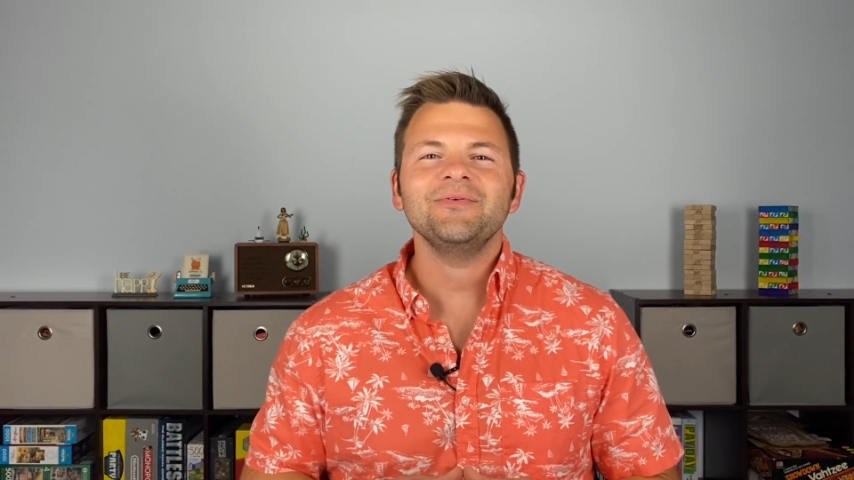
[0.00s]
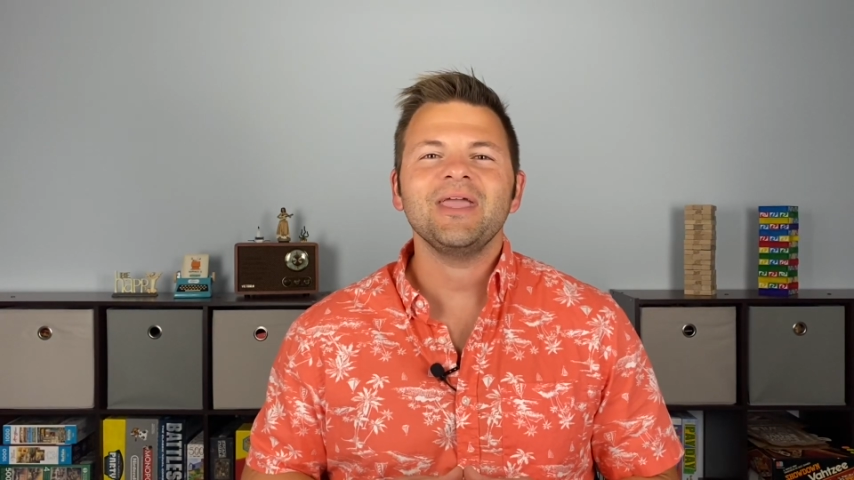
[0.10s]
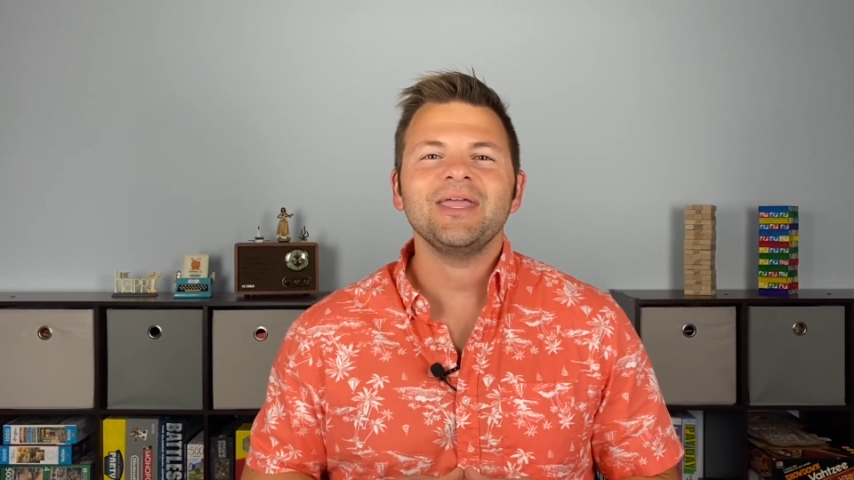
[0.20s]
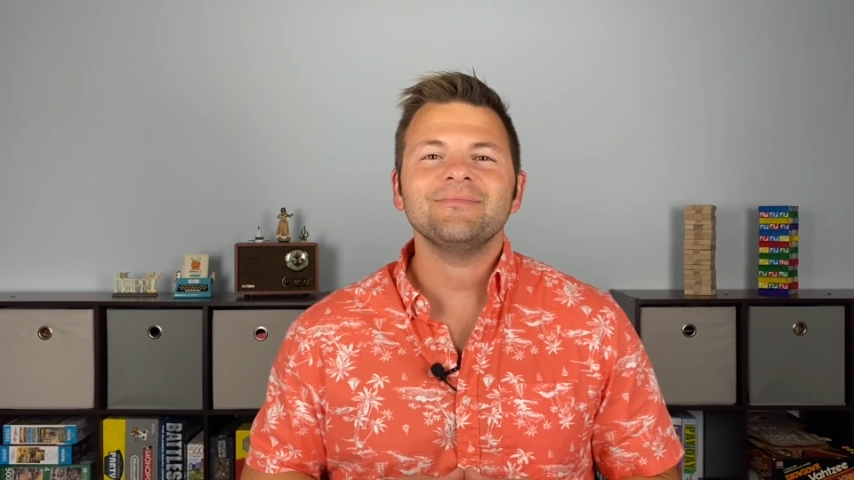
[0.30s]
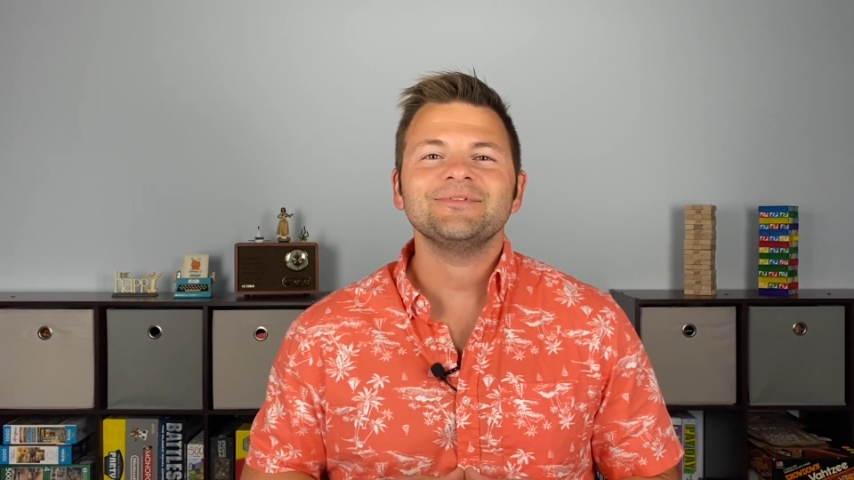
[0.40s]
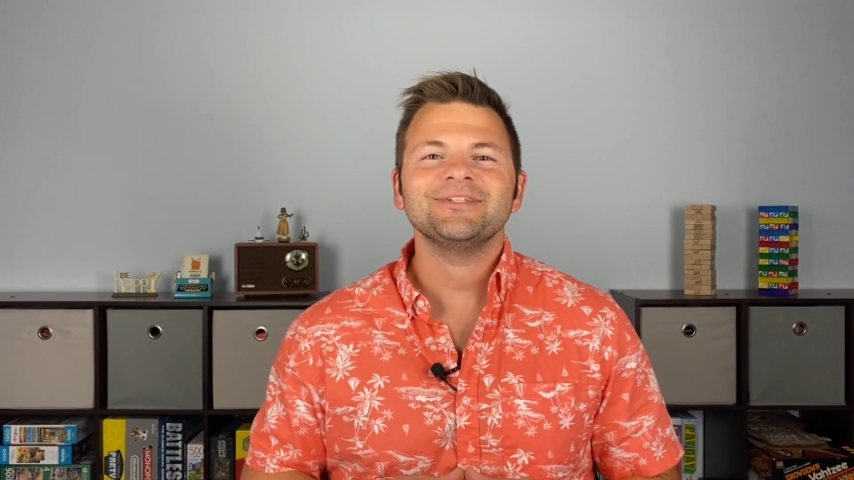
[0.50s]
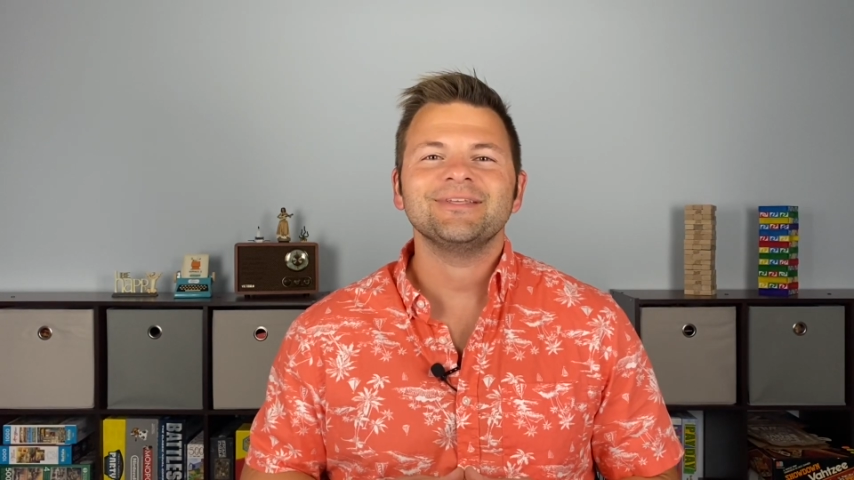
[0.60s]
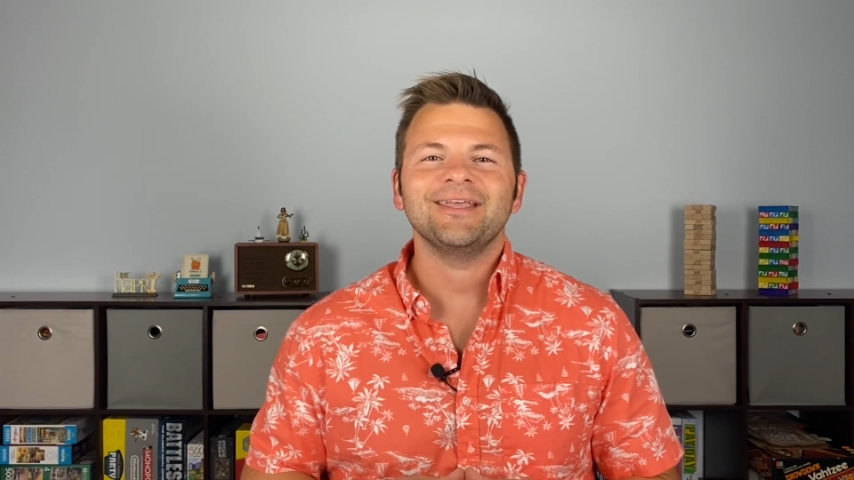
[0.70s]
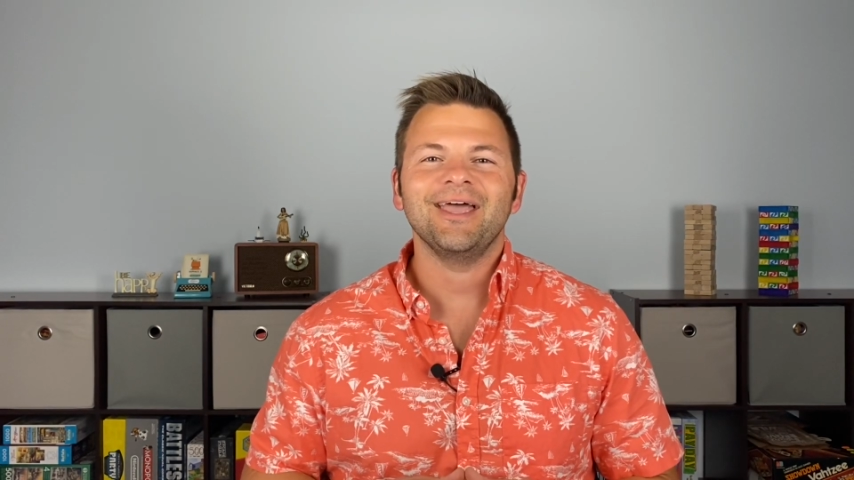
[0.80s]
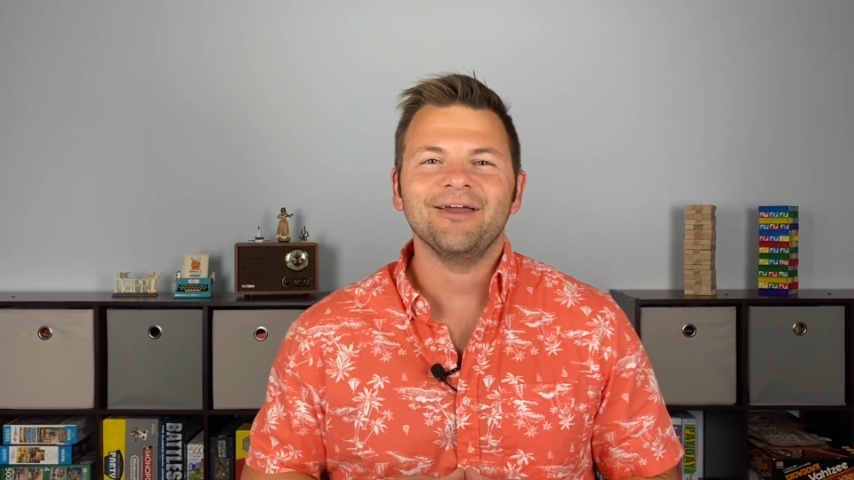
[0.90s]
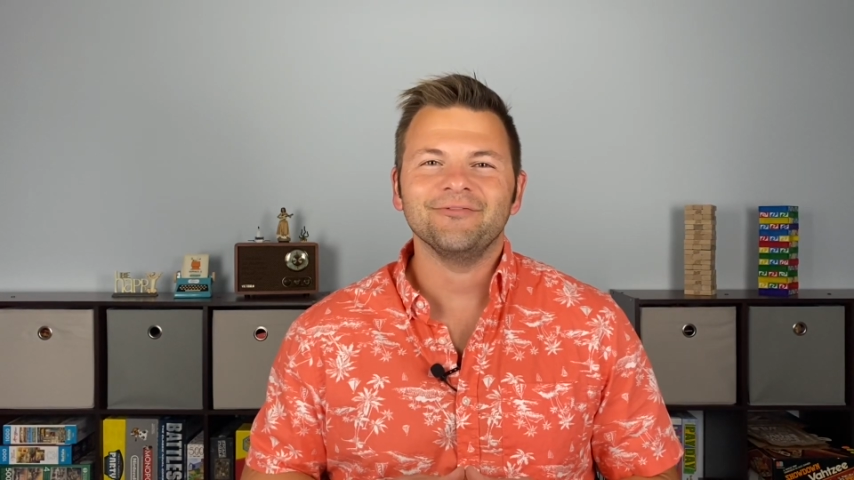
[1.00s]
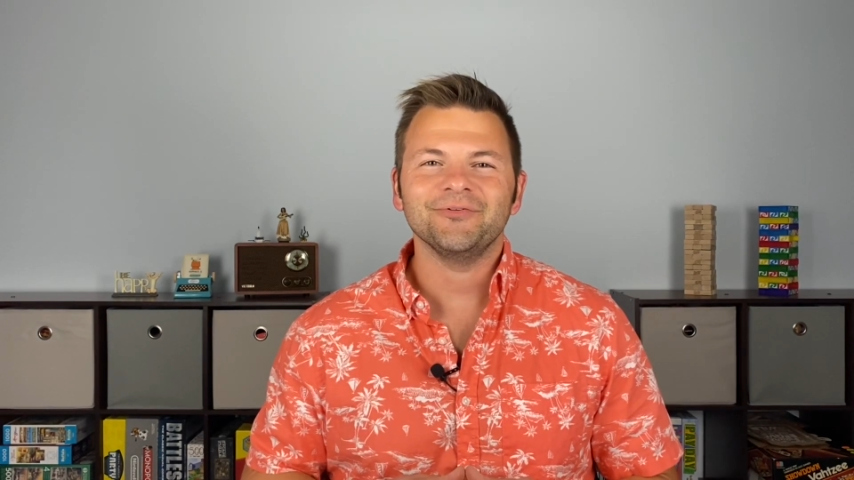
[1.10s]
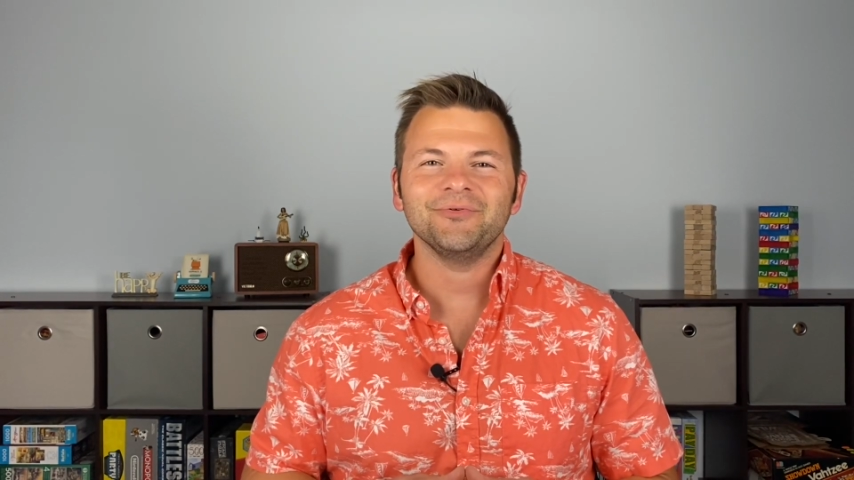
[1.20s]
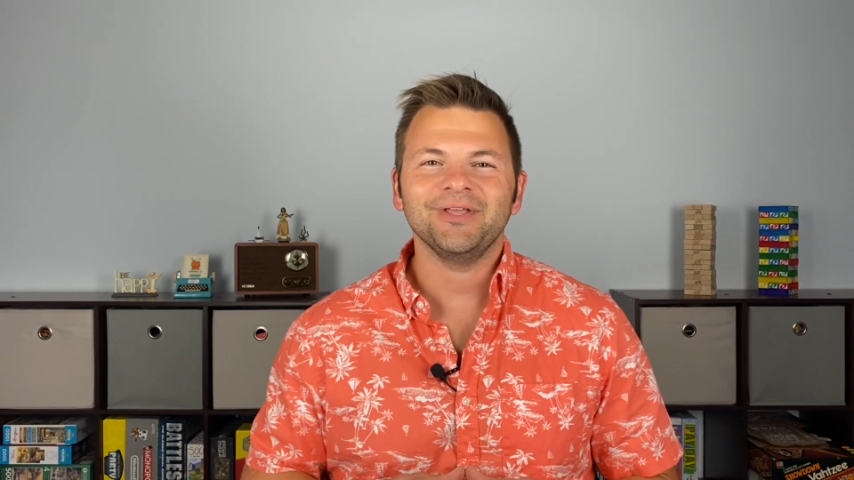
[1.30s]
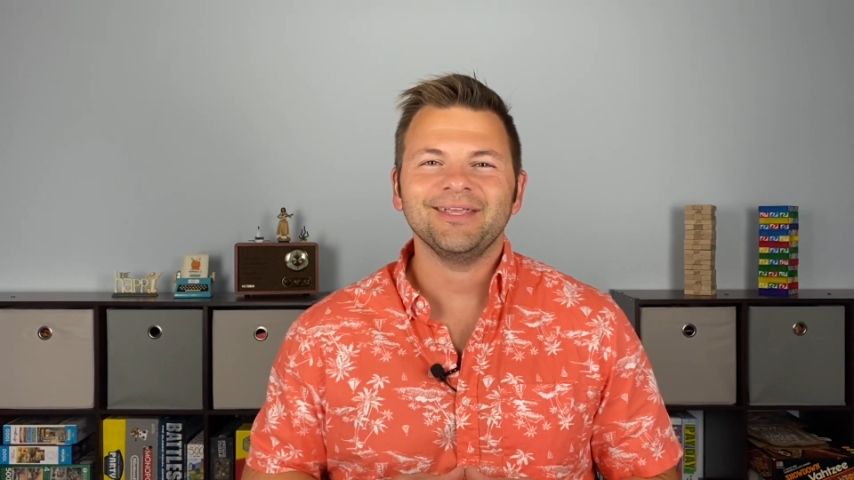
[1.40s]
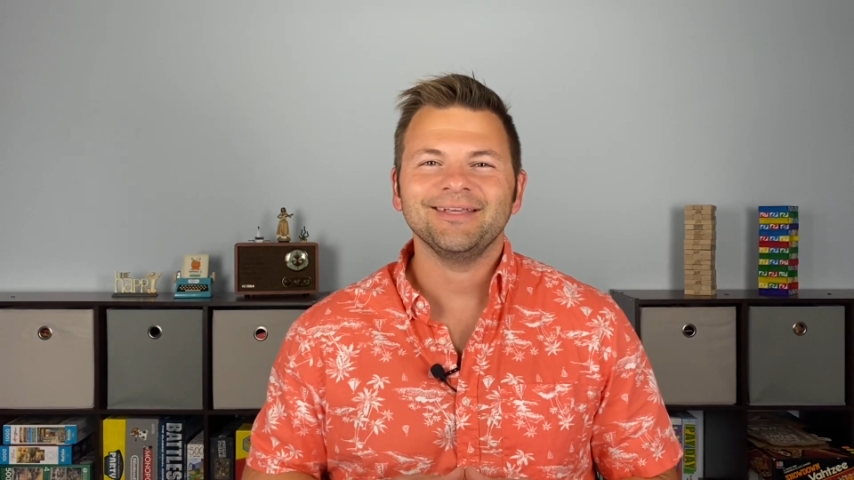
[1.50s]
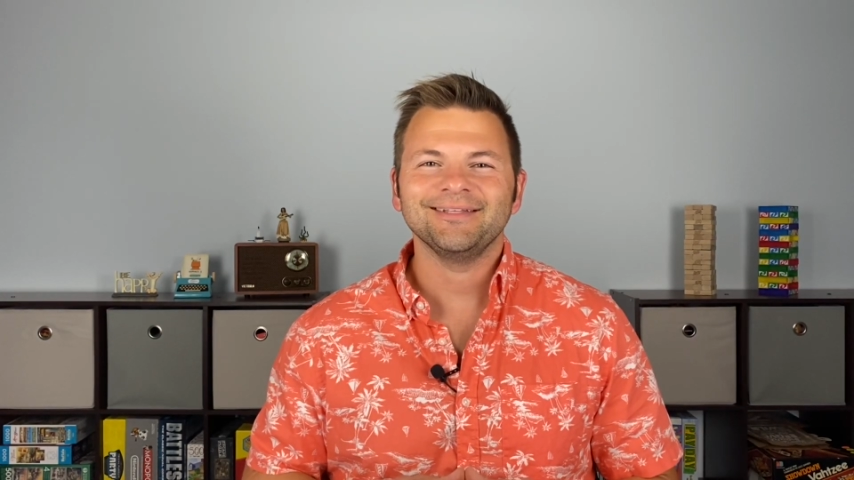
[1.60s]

games every week.